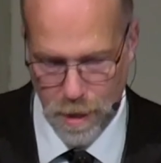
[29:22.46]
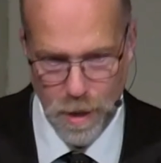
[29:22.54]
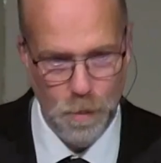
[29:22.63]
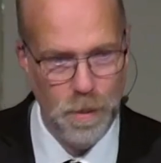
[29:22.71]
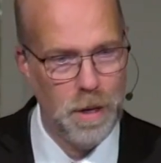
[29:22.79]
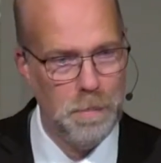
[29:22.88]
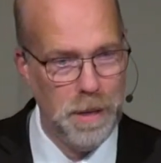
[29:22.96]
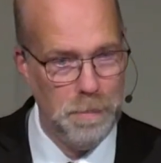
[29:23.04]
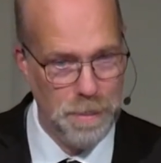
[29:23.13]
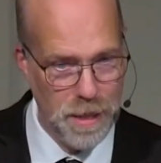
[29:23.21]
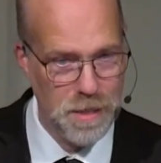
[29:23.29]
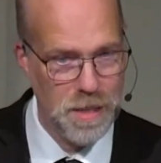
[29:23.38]
We're to be
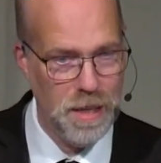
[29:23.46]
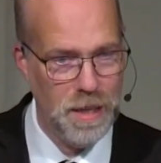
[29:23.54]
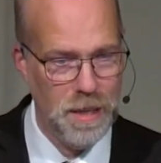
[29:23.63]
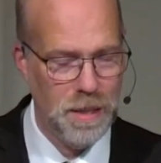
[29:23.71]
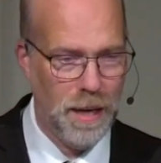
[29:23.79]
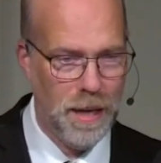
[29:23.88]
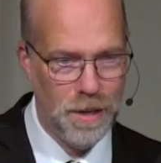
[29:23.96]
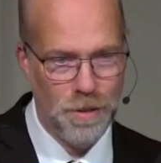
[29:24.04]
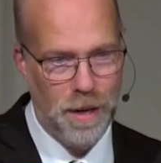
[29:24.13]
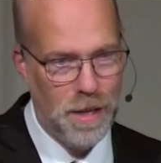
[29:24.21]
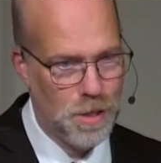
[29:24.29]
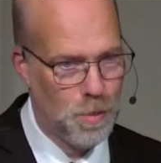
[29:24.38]
busy like
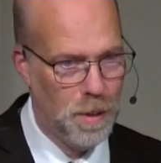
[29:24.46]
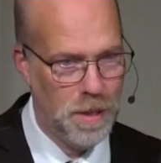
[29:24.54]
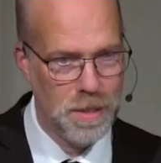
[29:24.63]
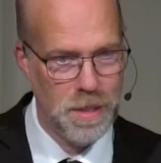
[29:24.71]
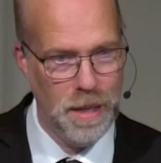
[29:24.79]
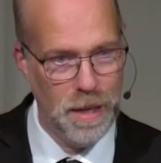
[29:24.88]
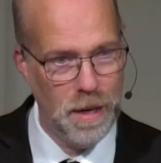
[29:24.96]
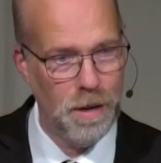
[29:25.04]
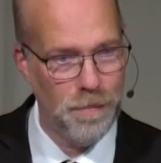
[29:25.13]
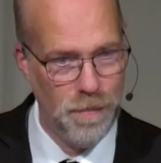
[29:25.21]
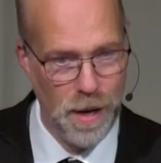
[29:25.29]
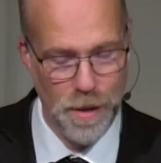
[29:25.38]
Christ was in our
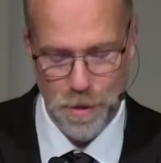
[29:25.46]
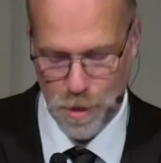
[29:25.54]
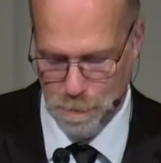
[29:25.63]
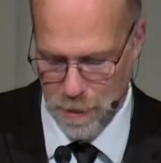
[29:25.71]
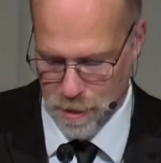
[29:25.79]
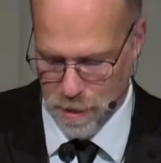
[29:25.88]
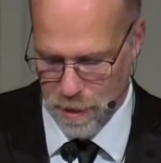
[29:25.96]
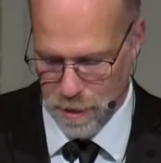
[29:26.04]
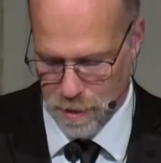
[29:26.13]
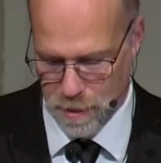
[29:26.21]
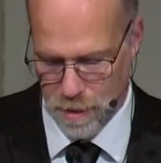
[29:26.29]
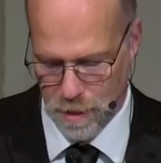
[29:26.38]
Father's
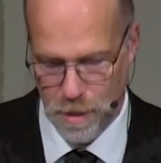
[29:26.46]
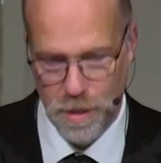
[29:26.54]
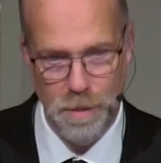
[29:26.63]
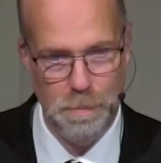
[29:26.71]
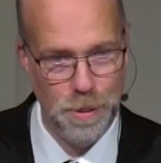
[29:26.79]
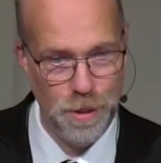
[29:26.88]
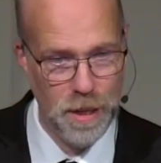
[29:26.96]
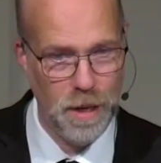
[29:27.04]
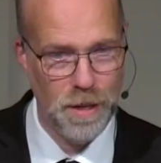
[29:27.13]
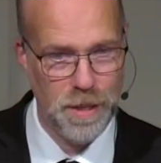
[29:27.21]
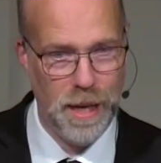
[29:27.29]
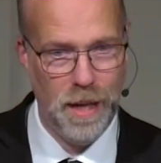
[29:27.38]
business, putting
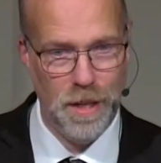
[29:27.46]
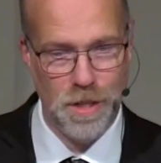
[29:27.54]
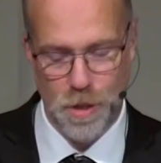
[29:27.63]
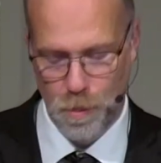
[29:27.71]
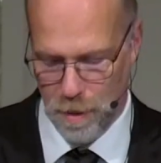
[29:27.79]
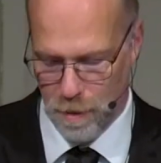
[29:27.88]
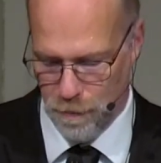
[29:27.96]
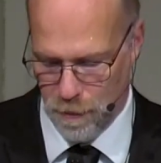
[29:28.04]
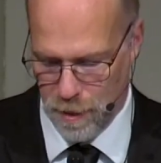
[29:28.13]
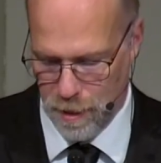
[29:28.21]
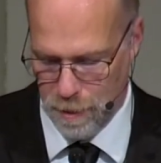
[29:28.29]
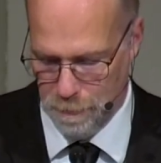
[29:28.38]
our talents to work for
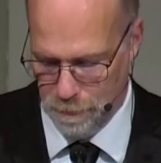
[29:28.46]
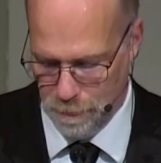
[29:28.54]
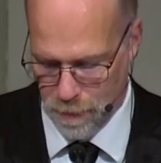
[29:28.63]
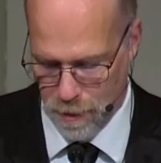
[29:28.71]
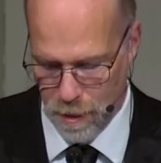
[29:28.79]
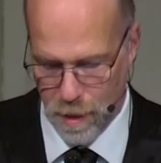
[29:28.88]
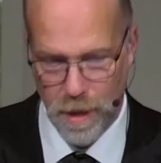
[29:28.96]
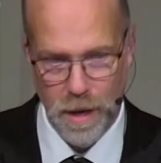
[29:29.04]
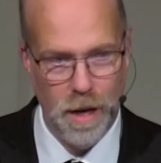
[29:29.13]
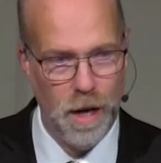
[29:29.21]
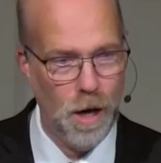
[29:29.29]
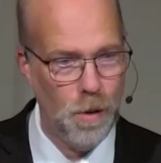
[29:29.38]
him,
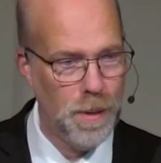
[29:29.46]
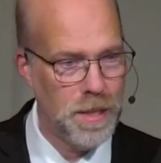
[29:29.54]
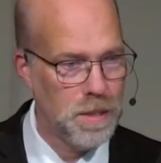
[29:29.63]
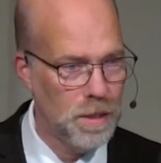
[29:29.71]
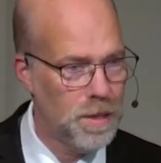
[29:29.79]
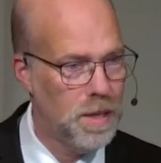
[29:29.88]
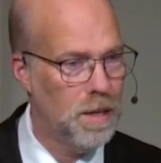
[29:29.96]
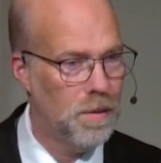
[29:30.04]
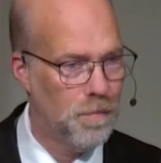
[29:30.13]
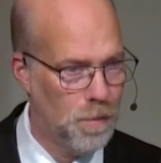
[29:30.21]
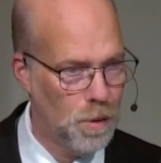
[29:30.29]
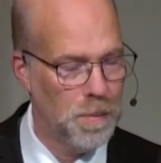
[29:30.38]
always looking
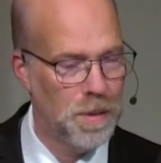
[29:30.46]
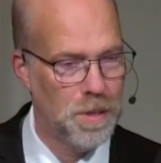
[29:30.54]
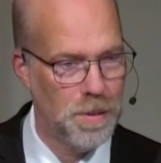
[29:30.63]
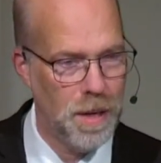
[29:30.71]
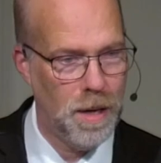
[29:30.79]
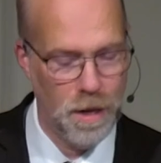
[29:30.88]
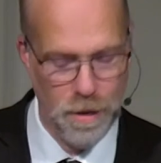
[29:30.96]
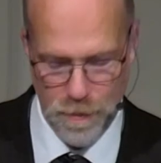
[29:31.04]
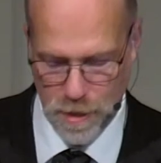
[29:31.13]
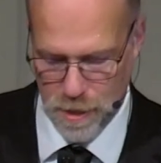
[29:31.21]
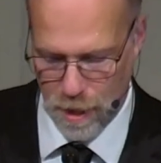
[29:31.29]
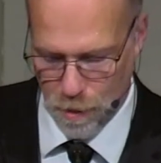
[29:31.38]
forward to the
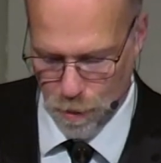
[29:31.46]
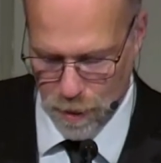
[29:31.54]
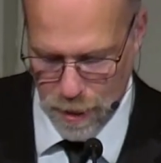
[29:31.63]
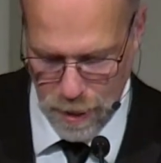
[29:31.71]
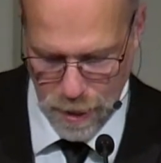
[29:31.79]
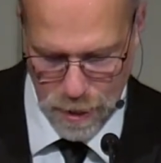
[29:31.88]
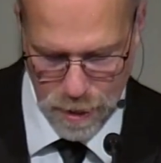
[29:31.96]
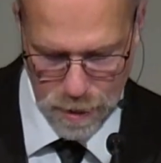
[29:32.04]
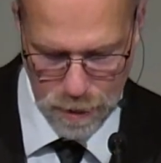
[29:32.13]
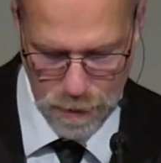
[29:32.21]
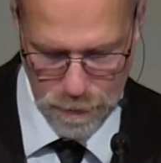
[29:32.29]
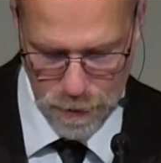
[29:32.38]
harvest that only he can
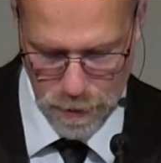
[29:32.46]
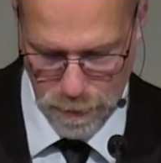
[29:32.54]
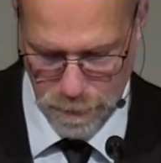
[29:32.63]
deliver.